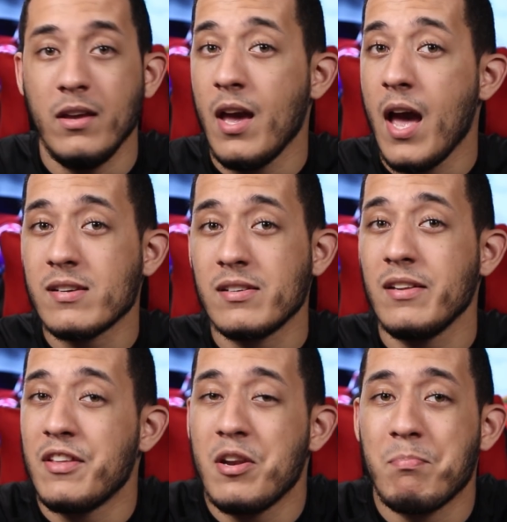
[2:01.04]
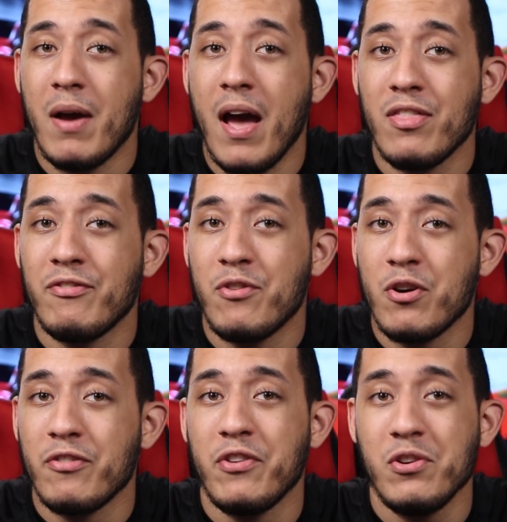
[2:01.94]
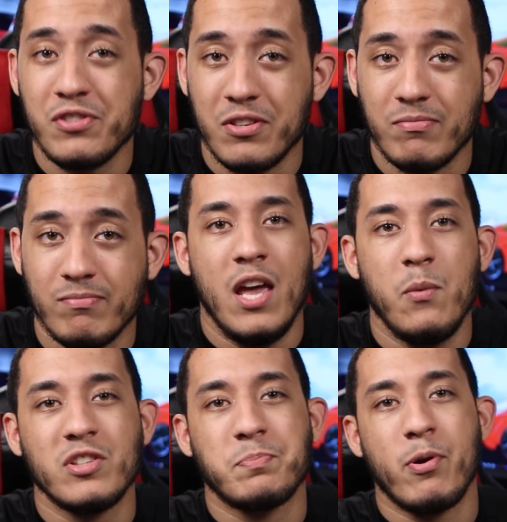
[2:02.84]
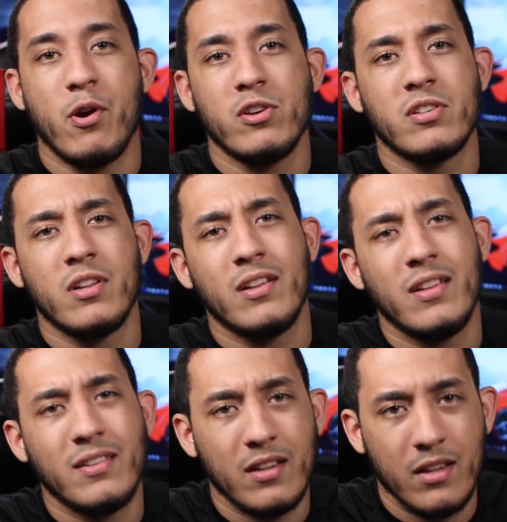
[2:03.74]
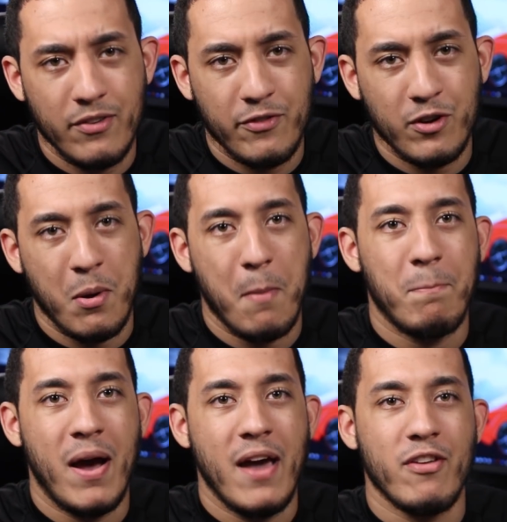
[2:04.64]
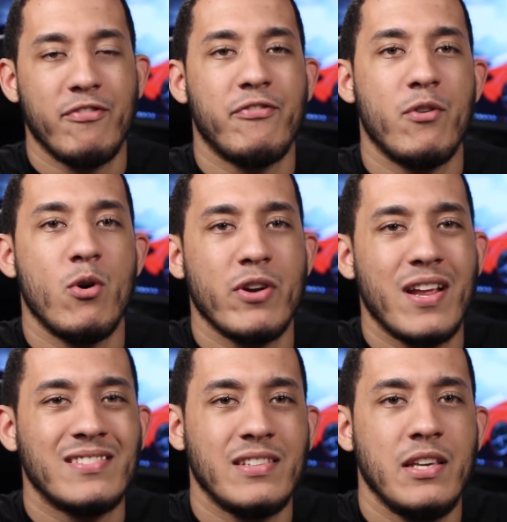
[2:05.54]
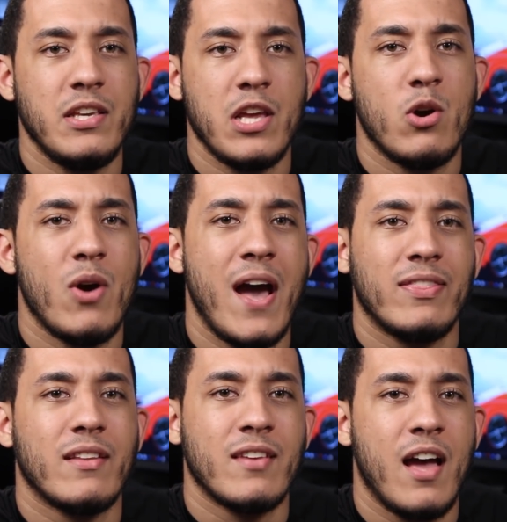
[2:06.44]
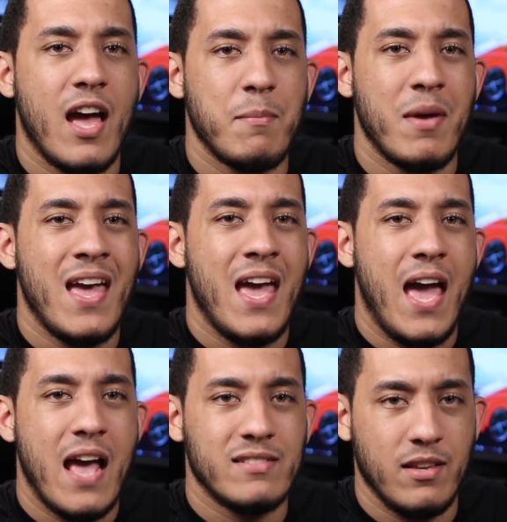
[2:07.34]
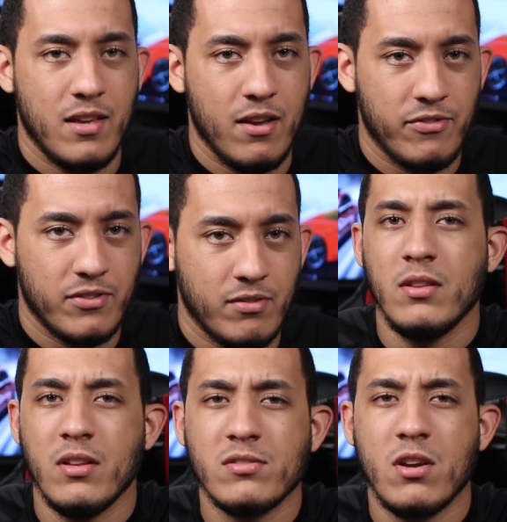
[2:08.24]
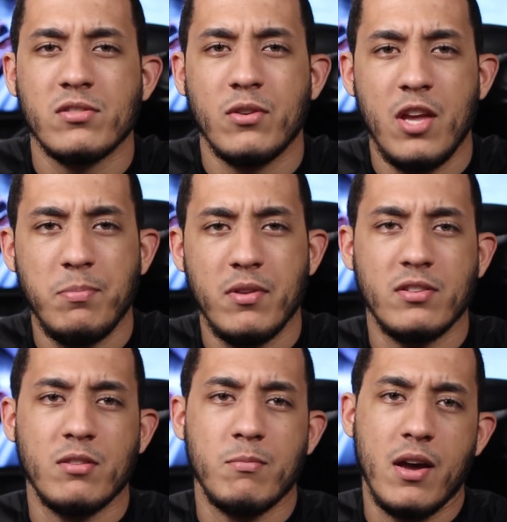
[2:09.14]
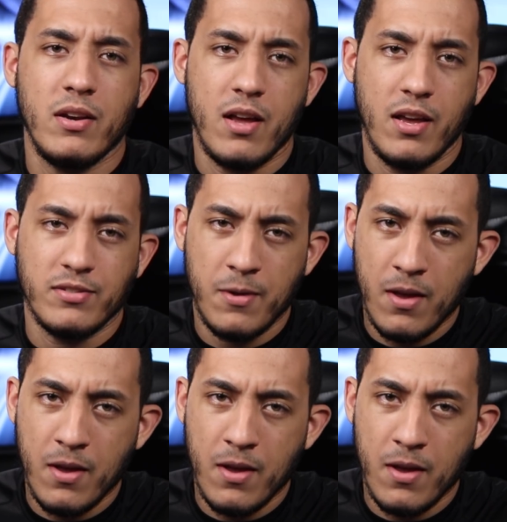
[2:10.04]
He actually didn't buy the Ford Fusion. It was personally delivered by the Ford CEO at the time as a gift. Let's also keep this in mind, guys.